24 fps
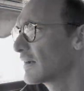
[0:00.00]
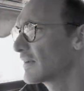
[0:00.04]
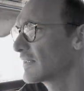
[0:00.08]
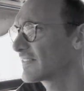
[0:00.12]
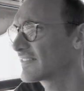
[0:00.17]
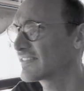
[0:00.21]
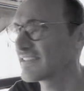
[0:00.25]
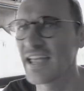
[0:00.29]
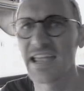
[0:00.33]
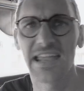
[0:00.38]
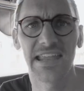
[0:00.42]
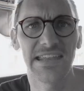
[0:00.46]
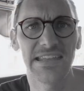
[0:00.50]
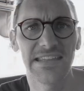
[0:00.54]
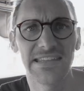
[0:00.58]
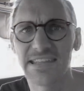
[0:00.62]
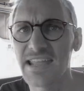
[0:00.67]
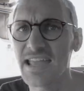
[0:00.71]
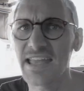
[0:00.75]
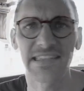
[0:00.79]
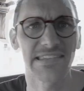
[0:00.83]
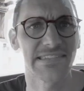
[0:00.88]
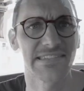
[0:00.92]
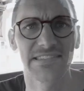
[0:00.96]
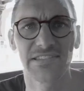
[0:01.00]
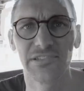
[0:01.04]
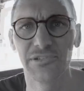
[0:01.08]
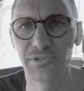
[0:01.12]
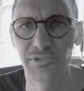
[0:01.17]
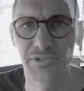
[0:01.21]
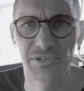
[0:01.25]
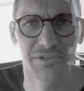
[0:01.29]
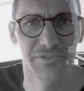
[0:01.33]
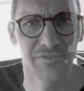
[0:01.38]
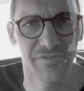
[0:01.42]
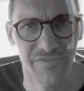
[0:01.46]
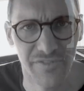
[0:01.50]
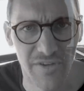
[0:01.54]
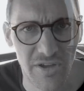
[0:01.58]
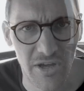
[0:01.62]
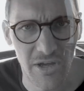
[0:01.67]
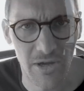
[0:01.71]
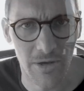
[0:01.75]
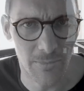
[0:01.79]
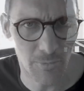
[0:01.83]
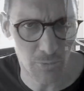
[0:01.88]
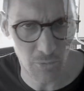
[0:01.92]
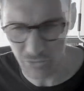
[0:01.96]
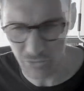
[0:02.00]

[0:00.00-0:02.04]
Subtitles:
say yes to confirm,